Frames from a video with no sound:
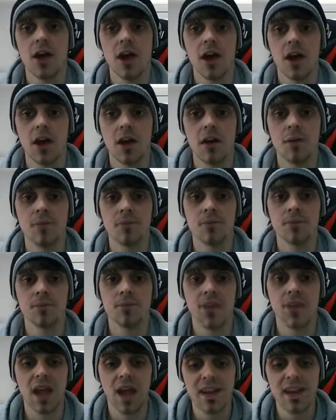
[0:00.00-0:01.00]

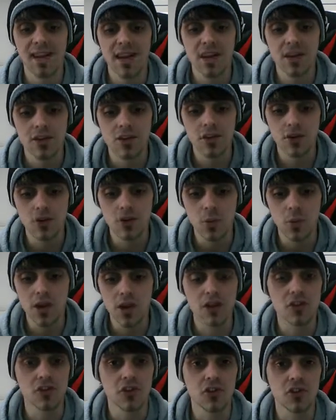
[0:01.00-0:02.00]
And then we
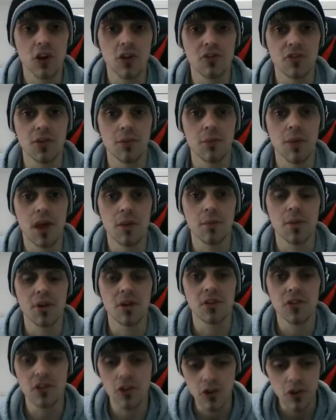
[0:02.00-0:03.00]
can just go from there,
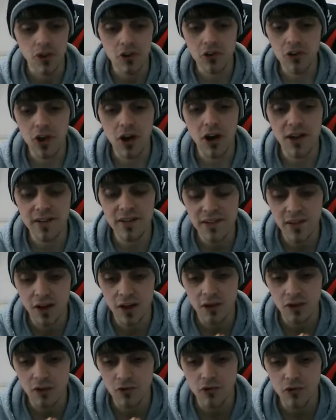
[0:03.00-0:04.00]
because you guys
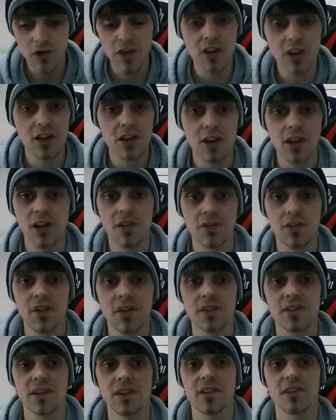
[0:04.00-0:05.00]
are really going to love
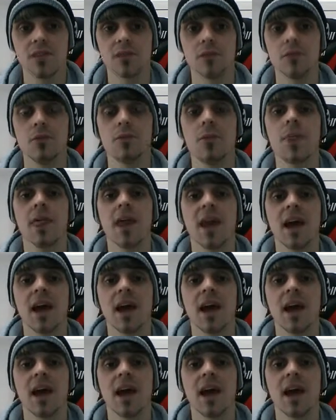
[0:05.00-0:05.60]
this system.